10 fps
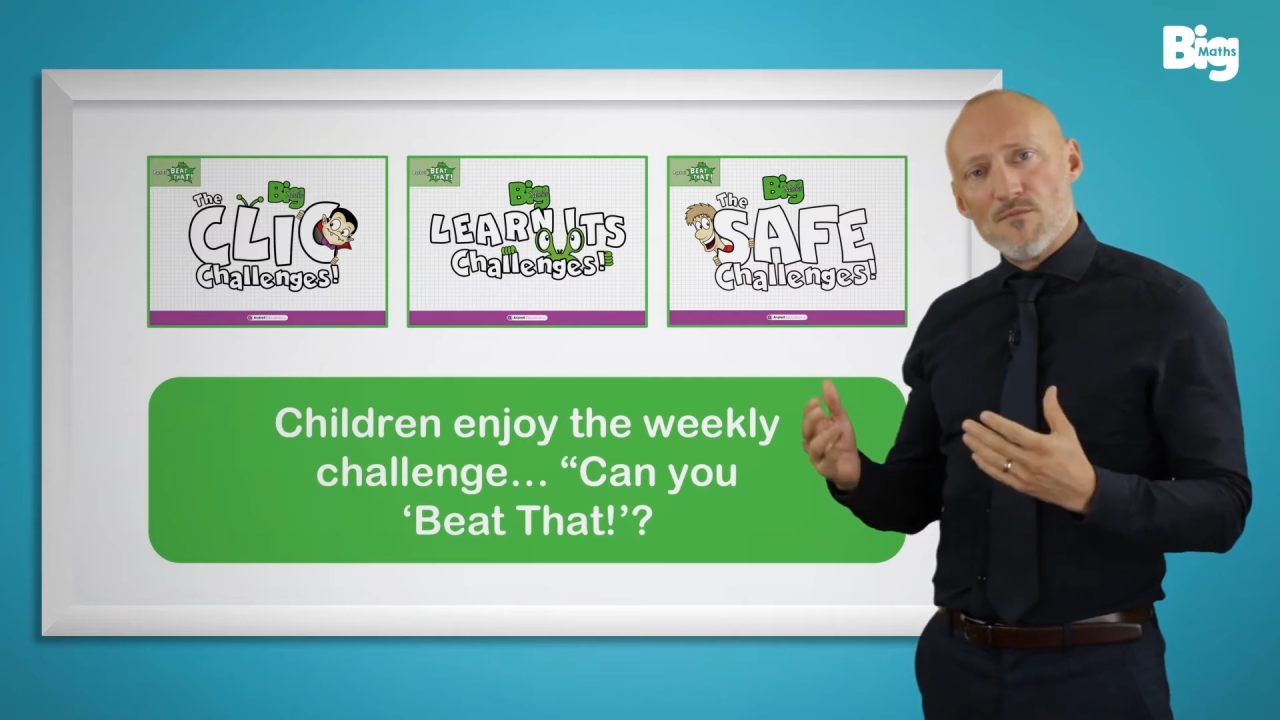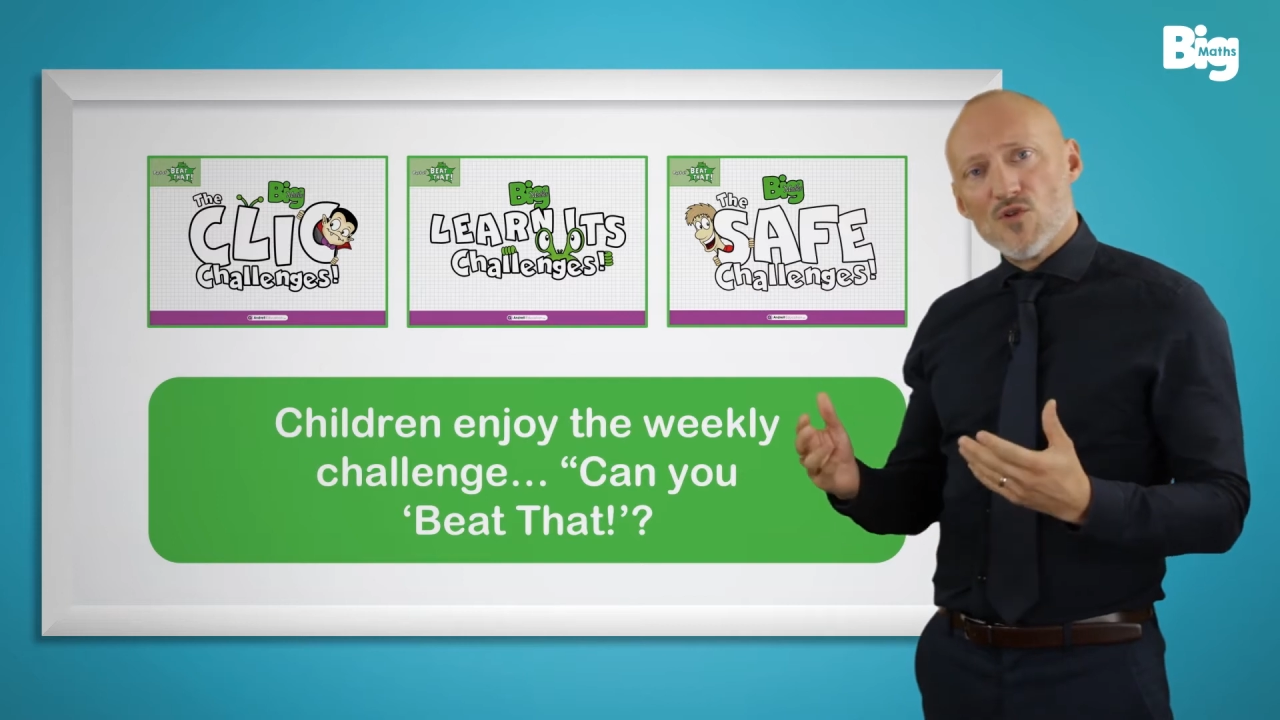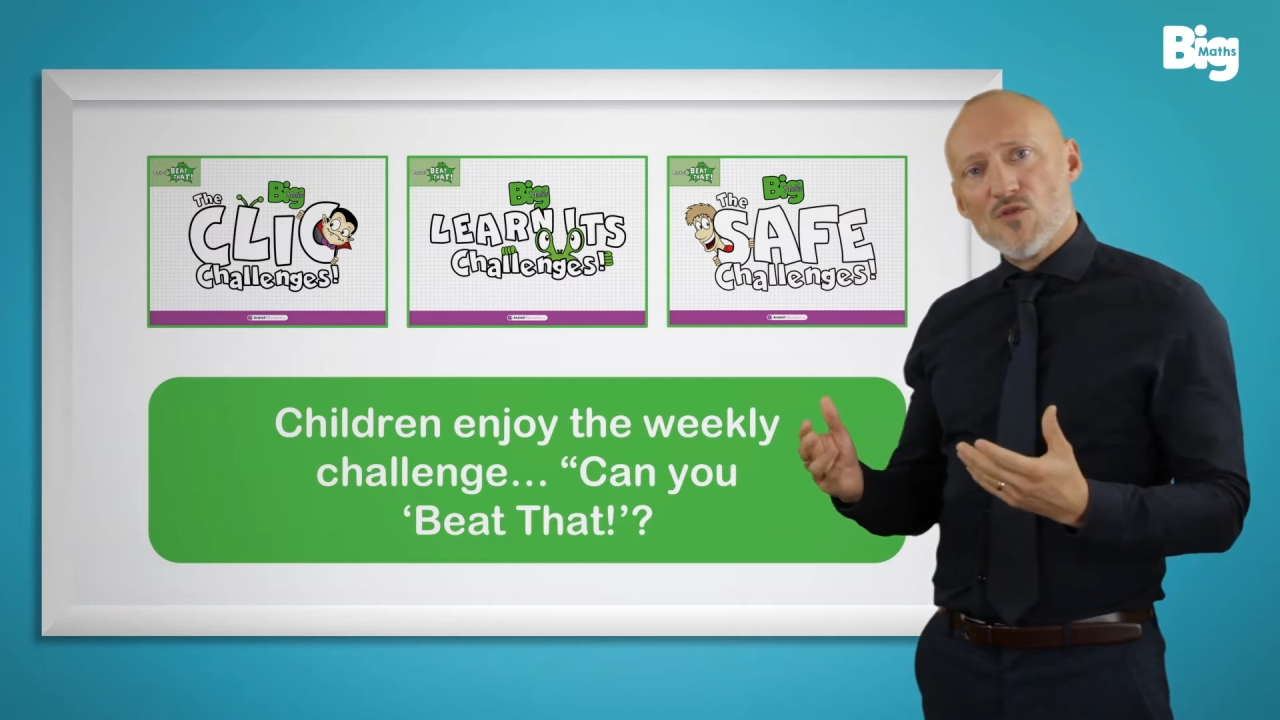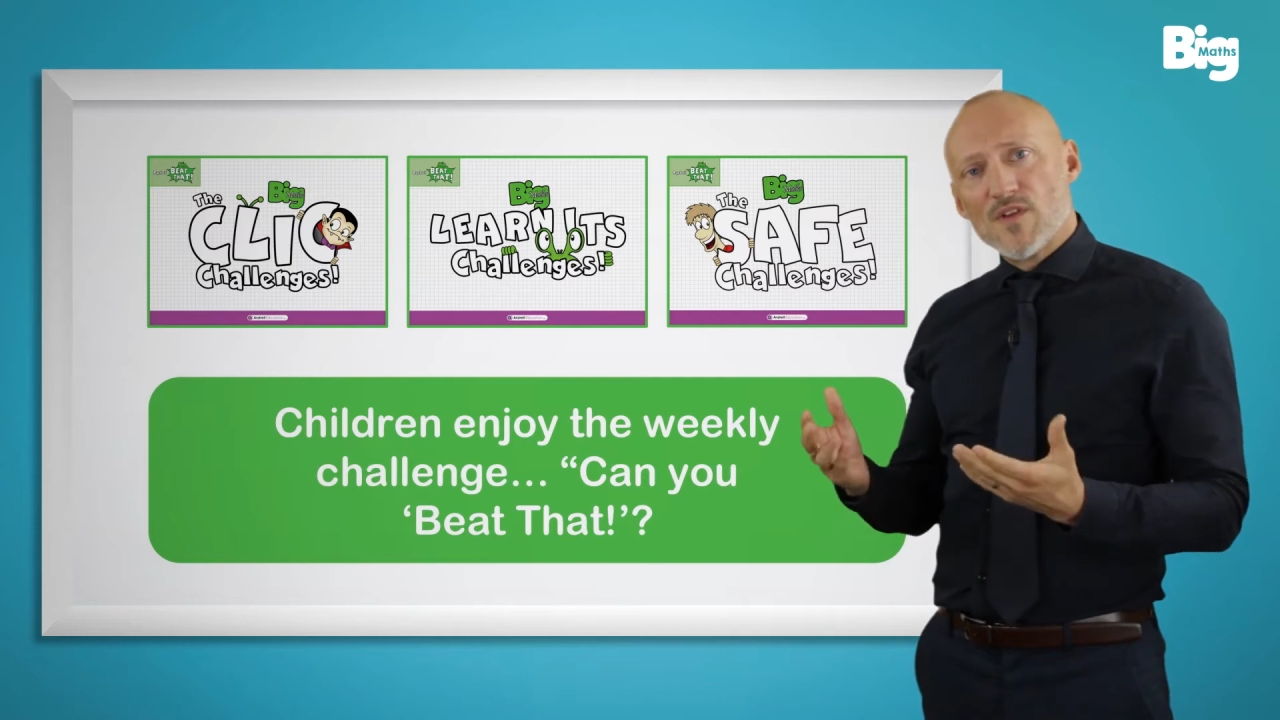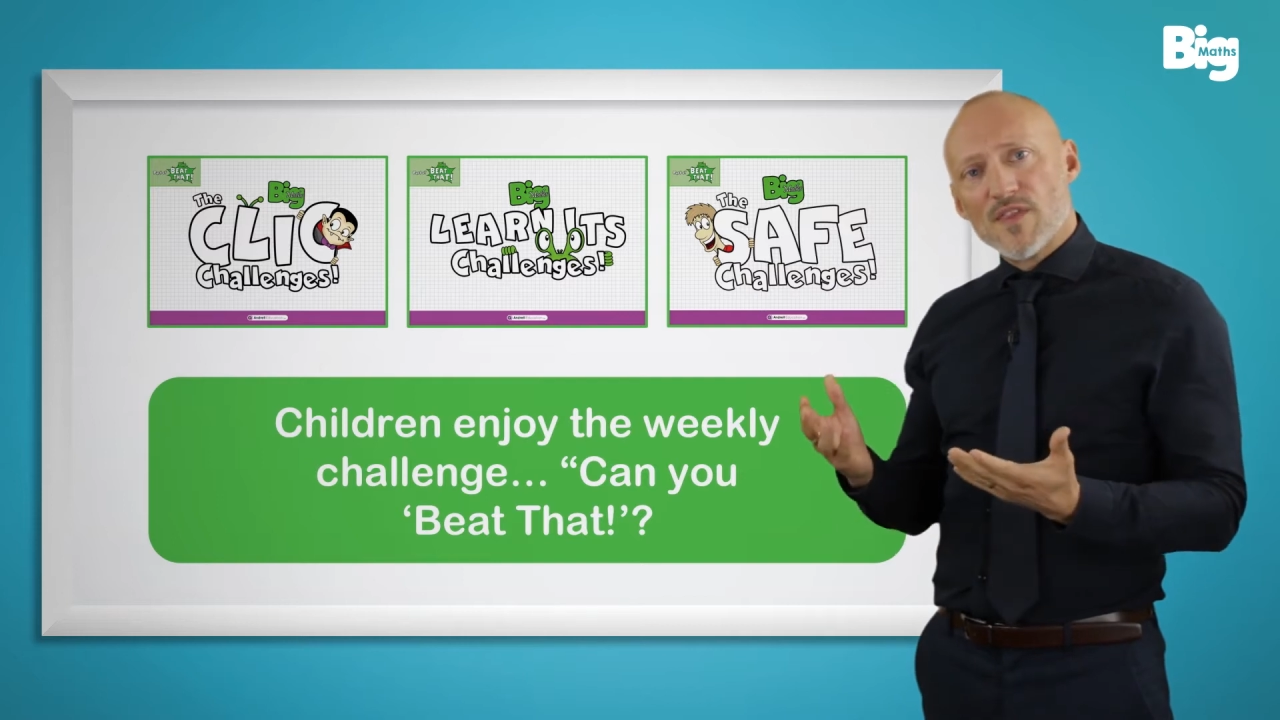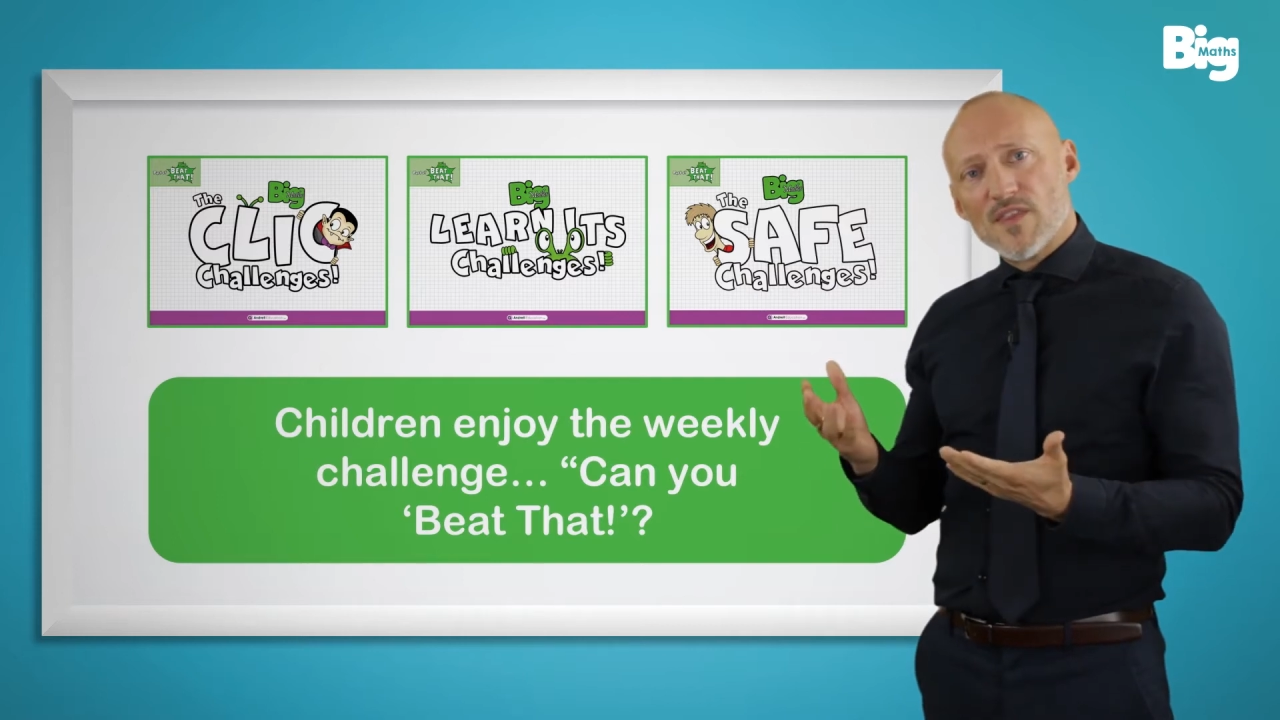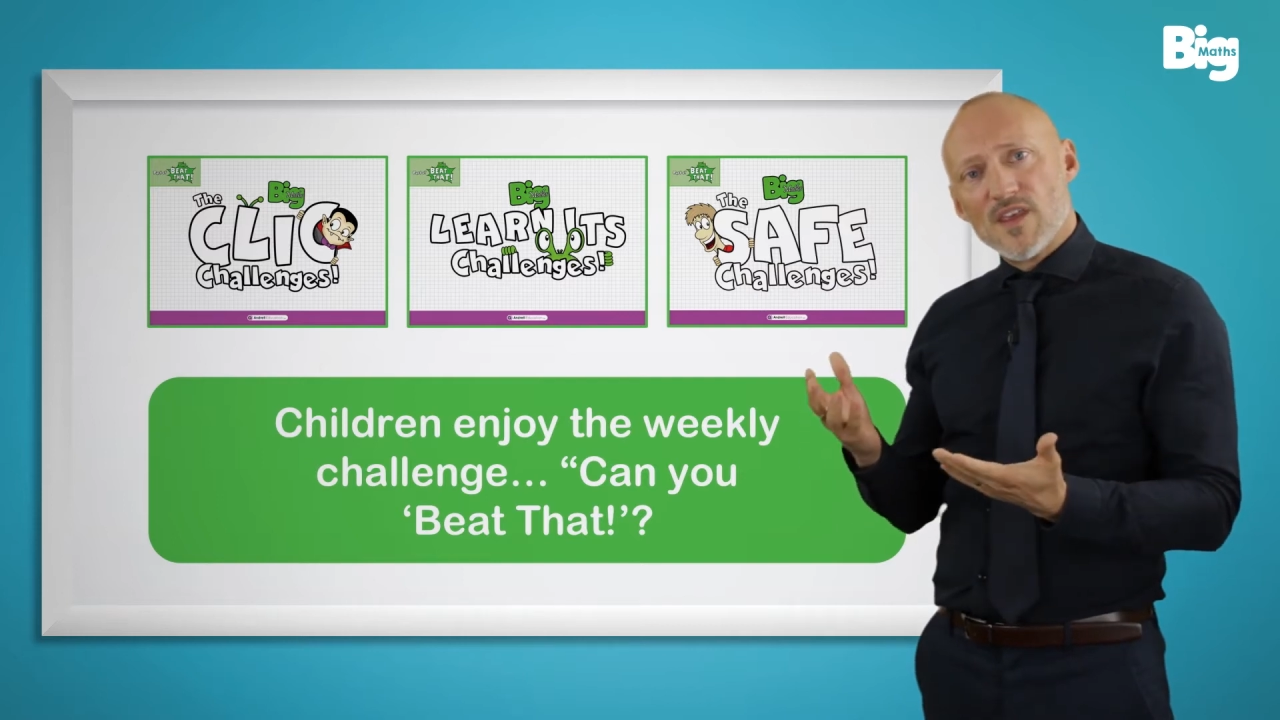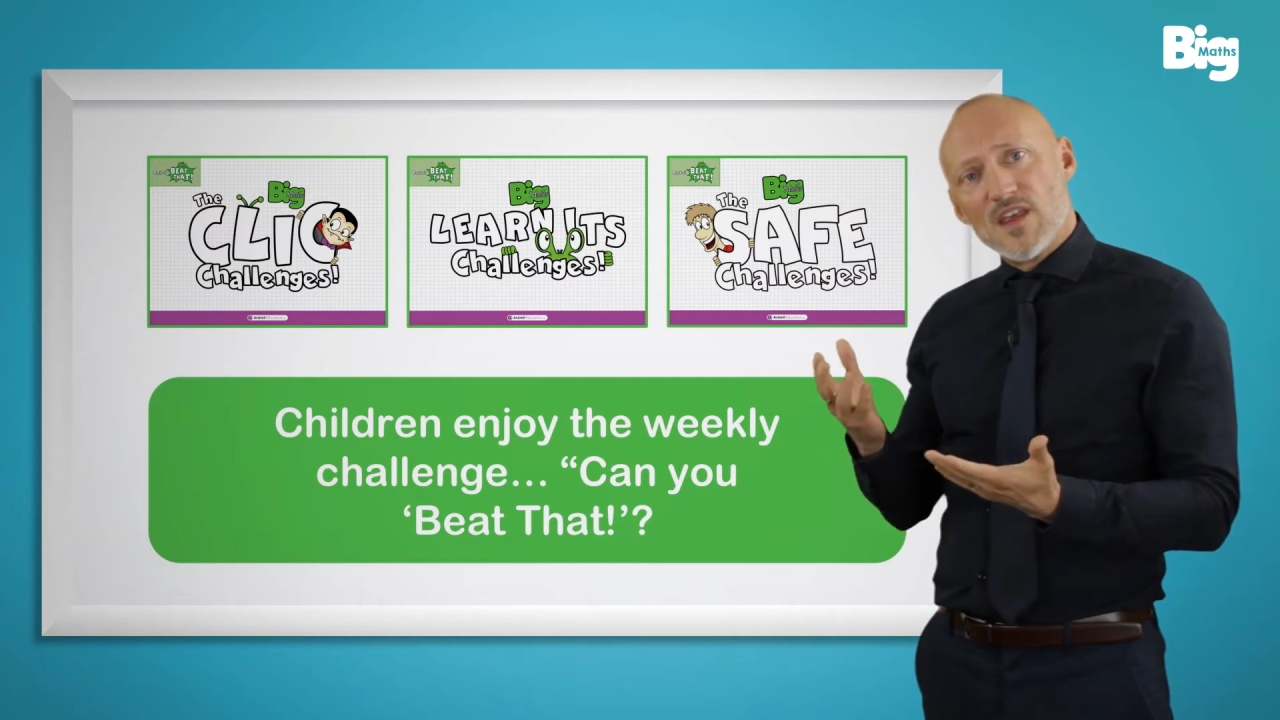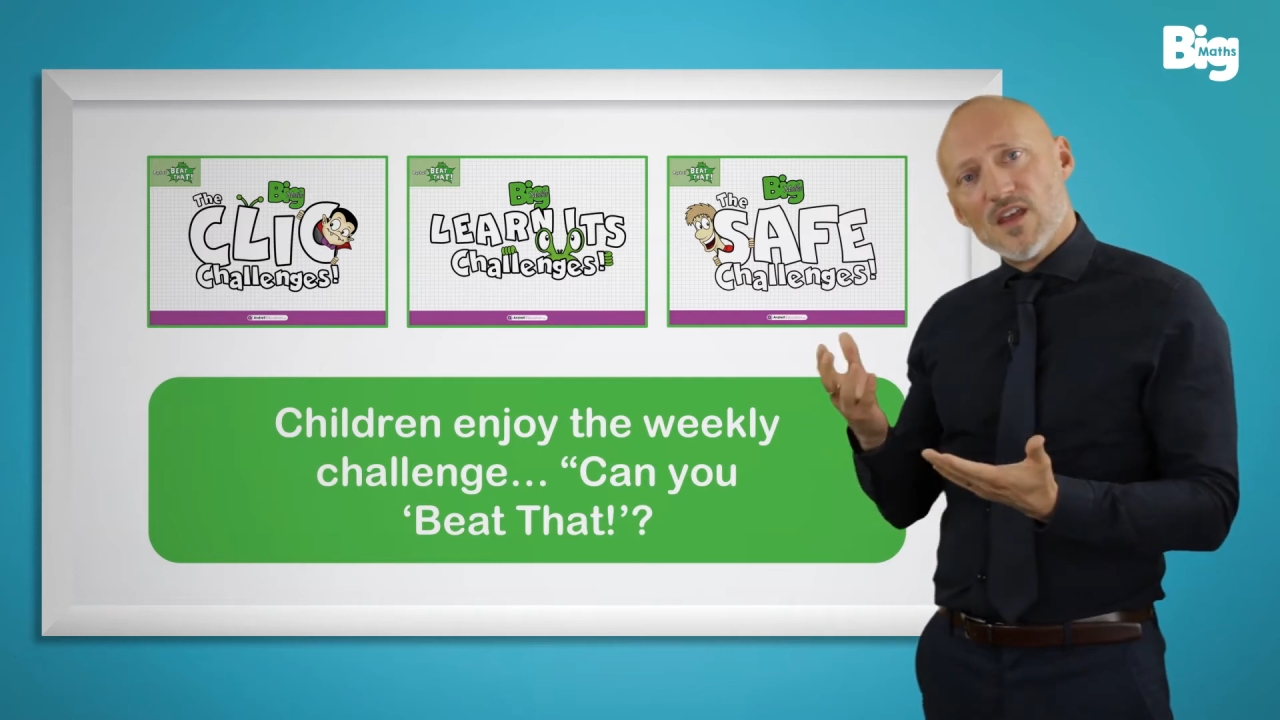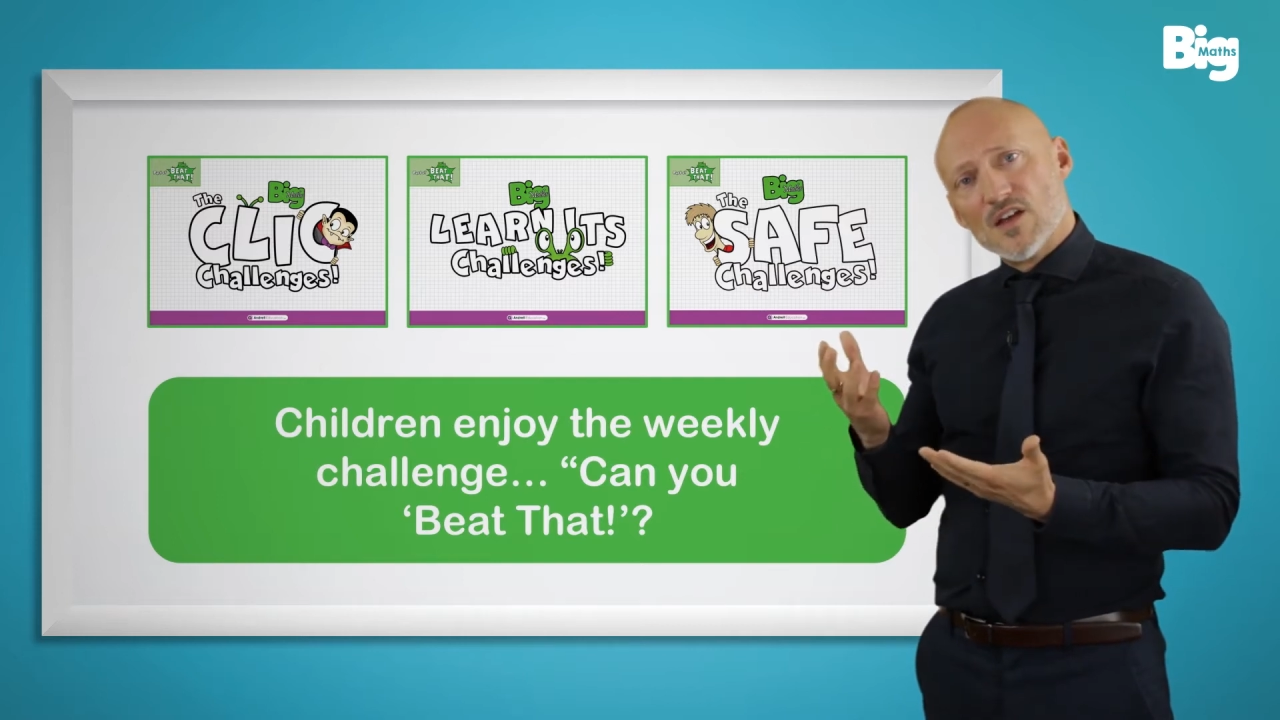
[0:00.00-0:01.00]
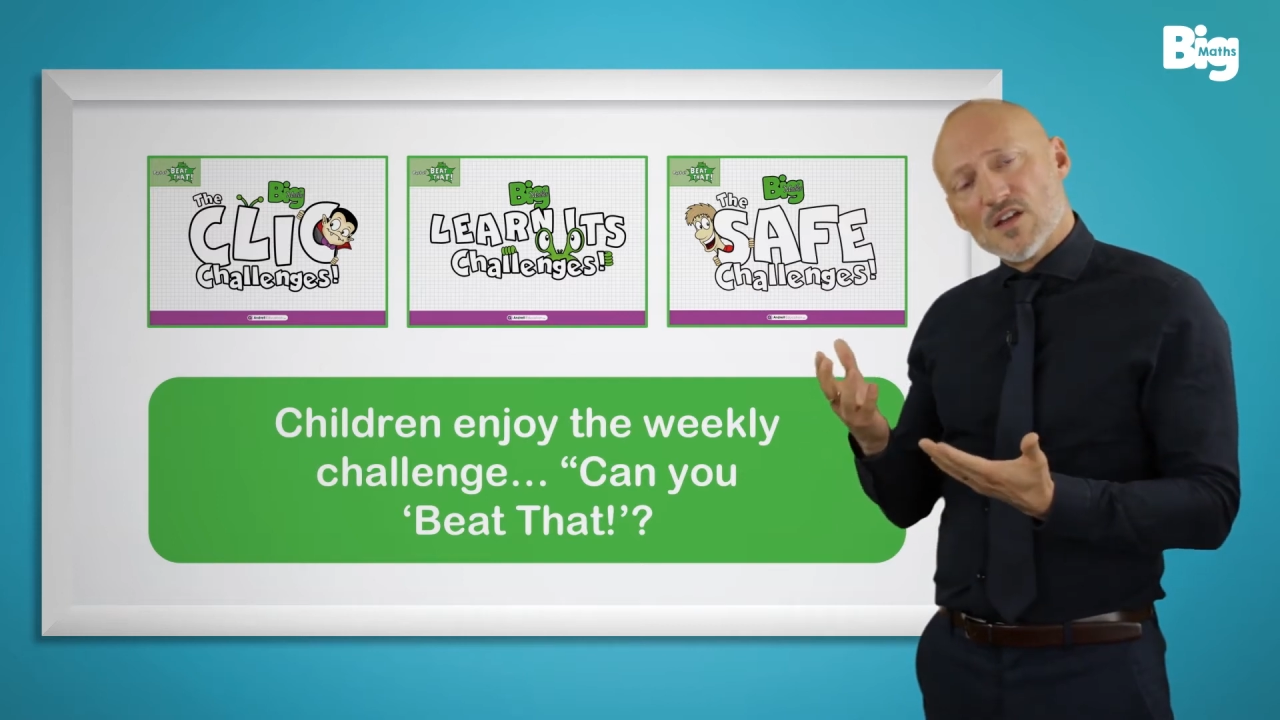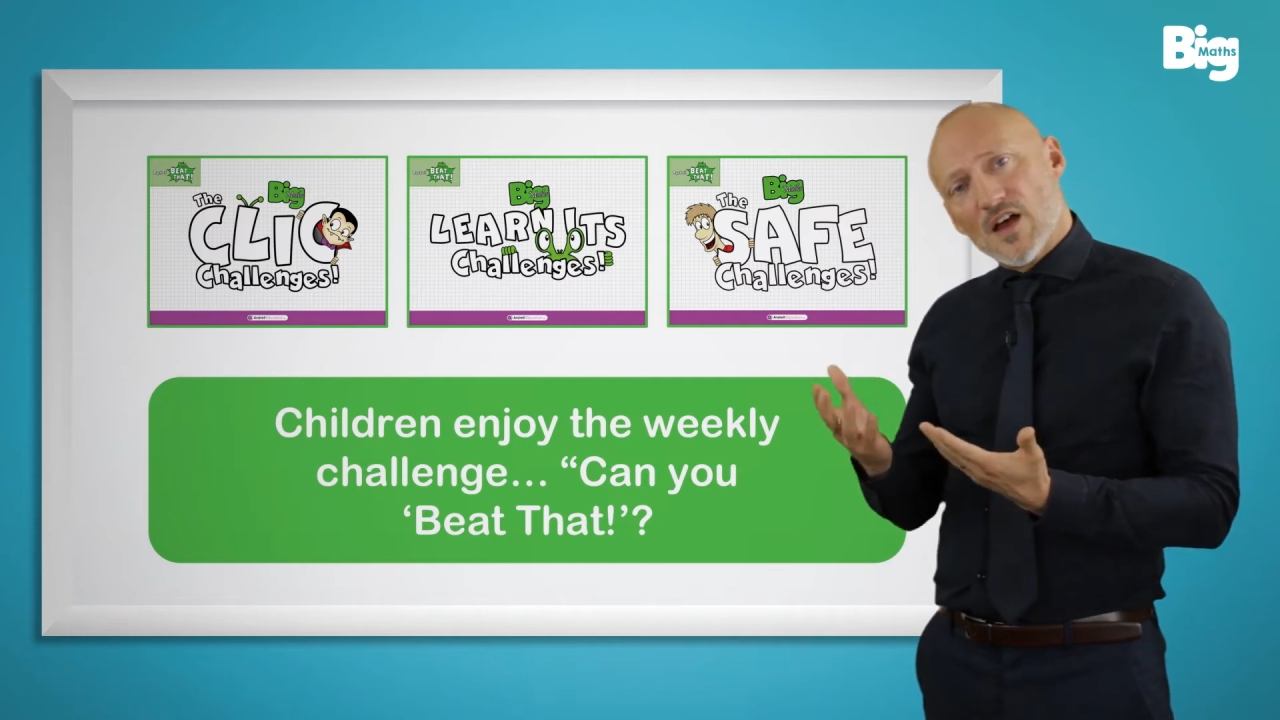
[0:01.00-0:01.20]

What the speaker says: moving the